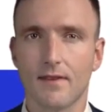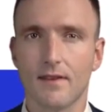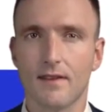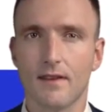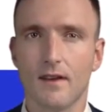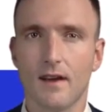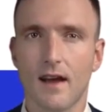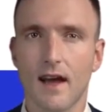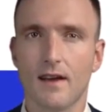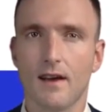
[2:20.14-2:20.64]

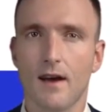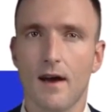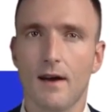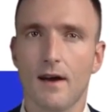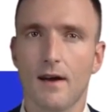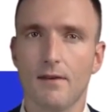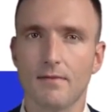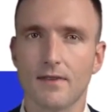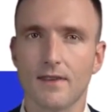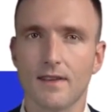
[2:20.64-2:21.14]
Strategy
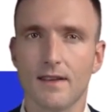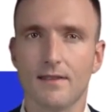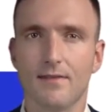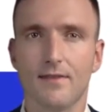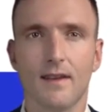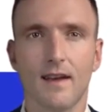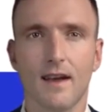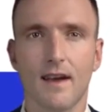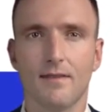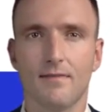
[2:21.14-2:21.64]
number
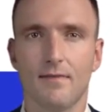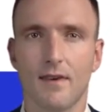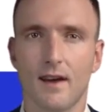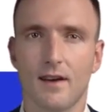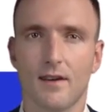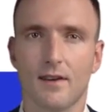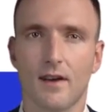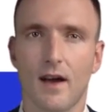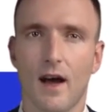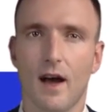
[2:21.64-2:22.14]
7
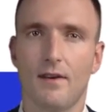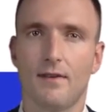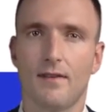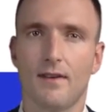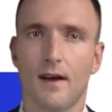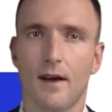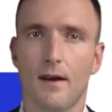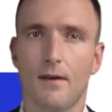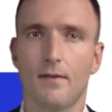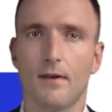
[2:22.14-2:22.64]
involves
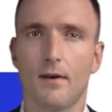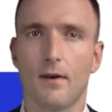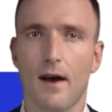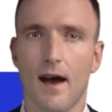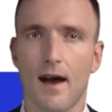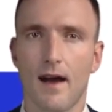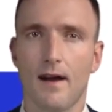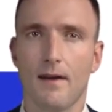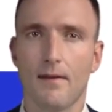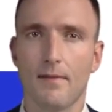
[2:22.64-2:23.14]
offering a
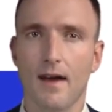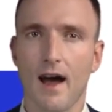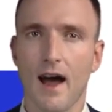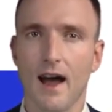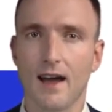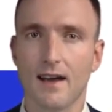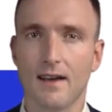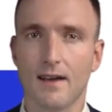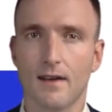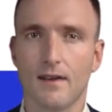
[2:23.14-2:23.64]
variety of
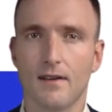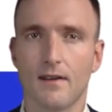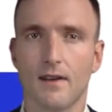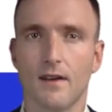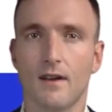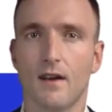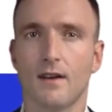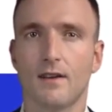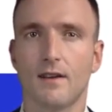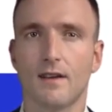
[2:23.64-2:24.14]
tasks for
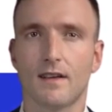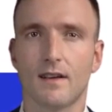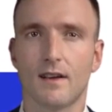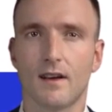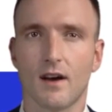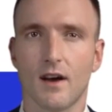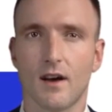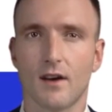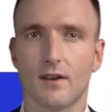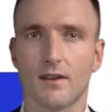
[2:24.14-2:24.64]
students to
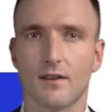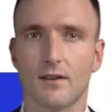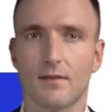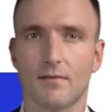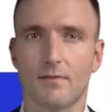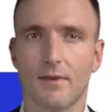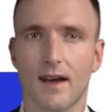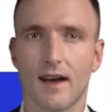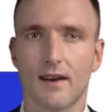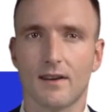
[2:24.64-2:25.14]
choose from
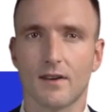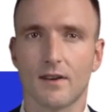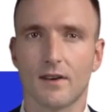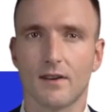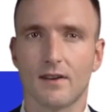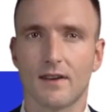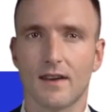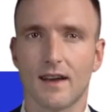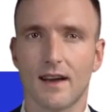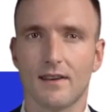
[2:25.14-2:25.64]
based
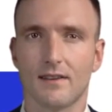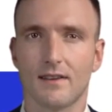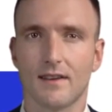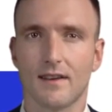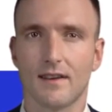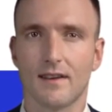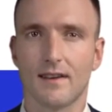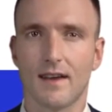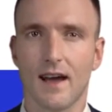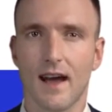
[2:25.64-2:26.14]
on their
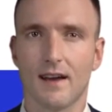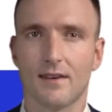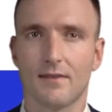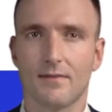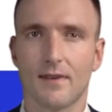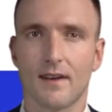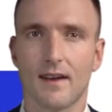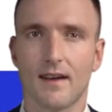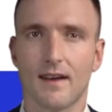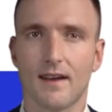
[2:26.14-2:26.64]
interests and
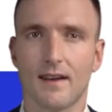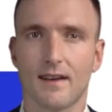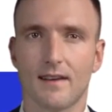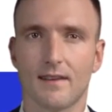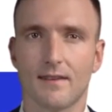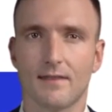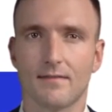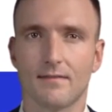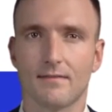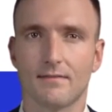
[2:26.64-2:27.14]
abilities.
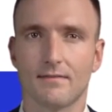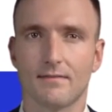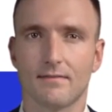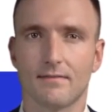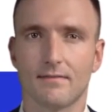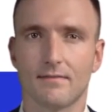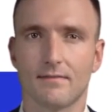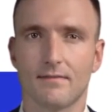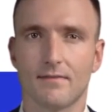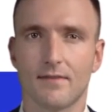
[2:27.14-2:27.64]

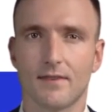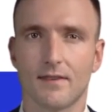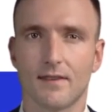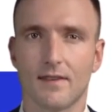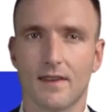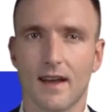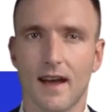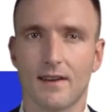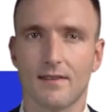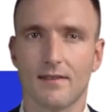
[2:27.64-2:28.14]

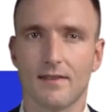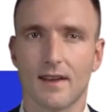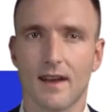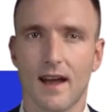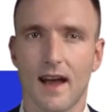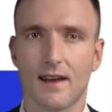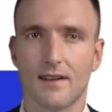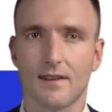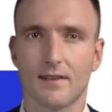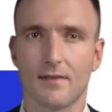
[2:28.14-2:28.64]
Think of it
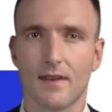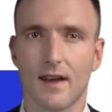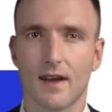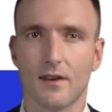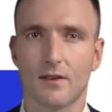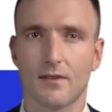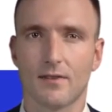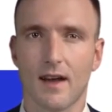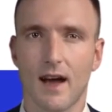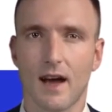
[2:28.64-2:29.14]
as a
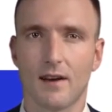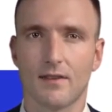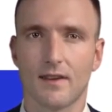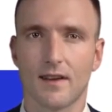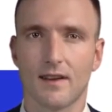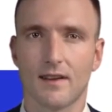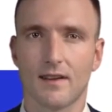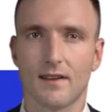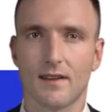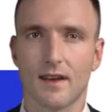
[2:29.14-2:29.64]
menu of
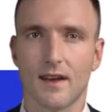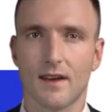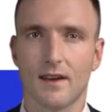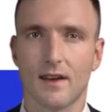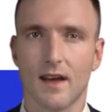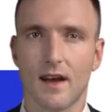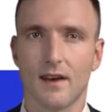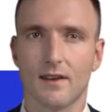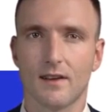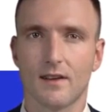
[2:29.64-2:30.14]
options that
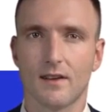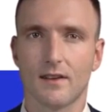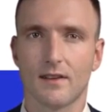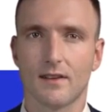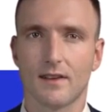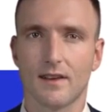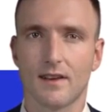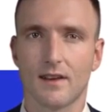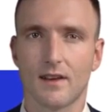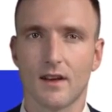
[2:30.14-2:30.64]
allows
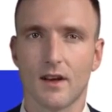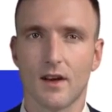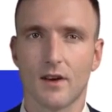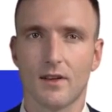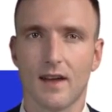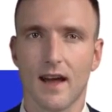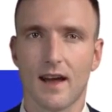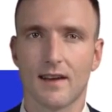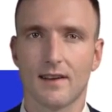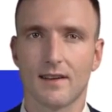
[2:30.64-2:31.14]
students to
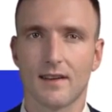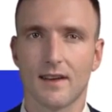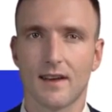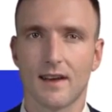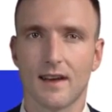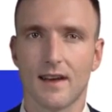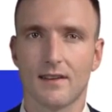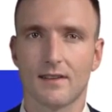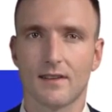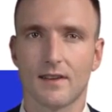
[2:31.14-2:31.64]
showcase
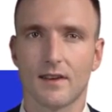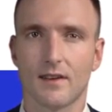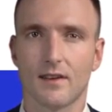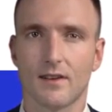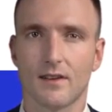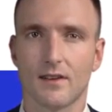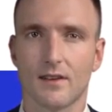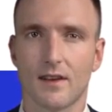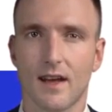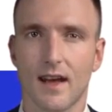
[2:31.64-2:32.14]
their individual
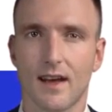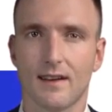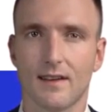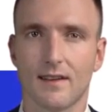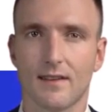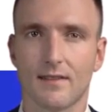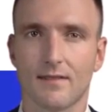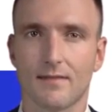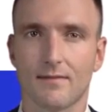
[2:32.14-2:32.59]
strengths.